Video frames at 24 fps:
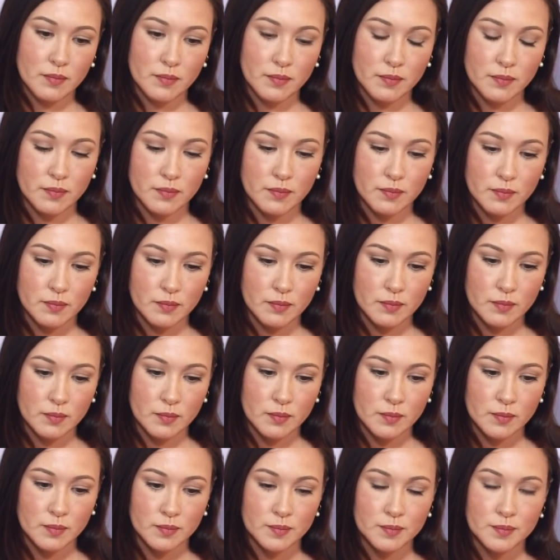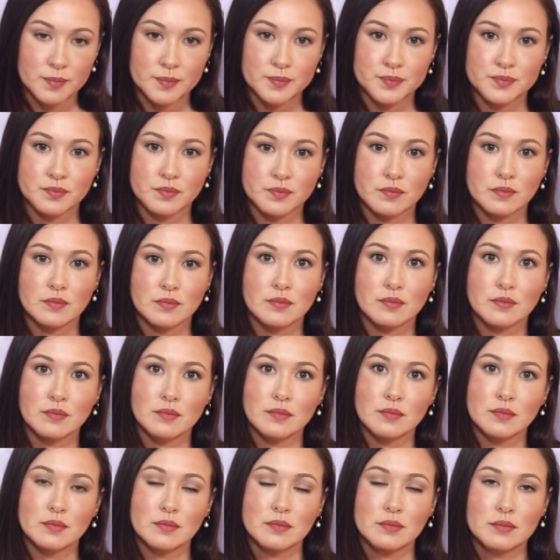
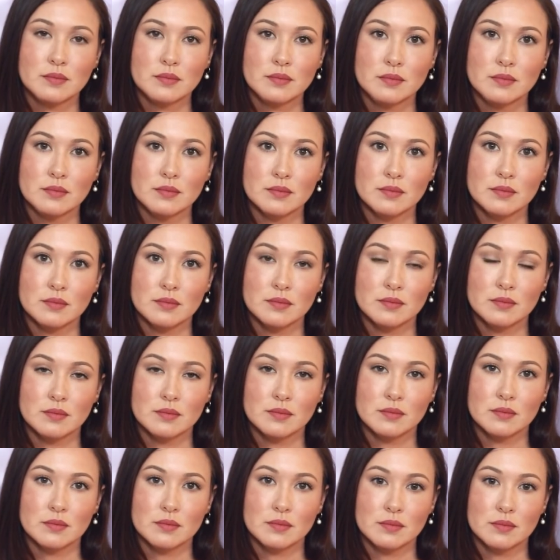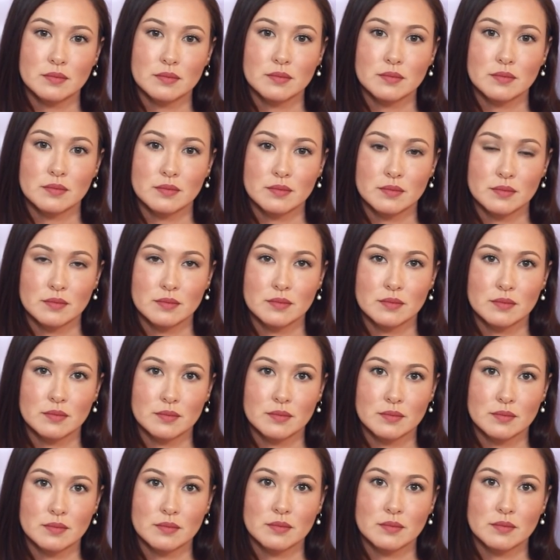
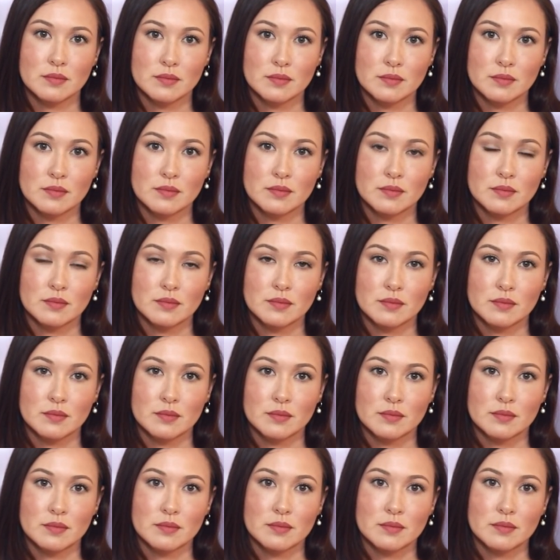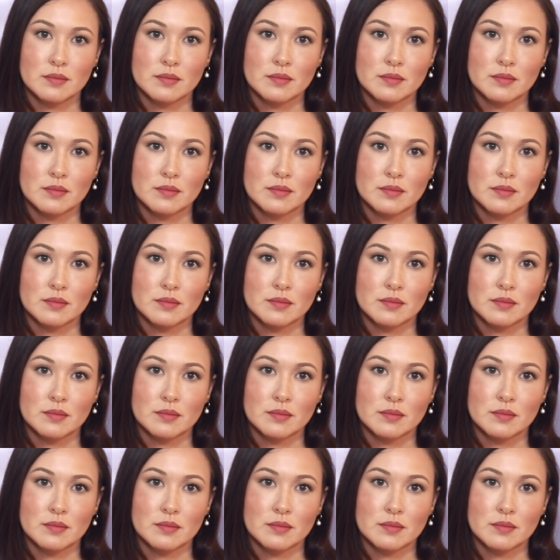No words are spoken by the person on screen.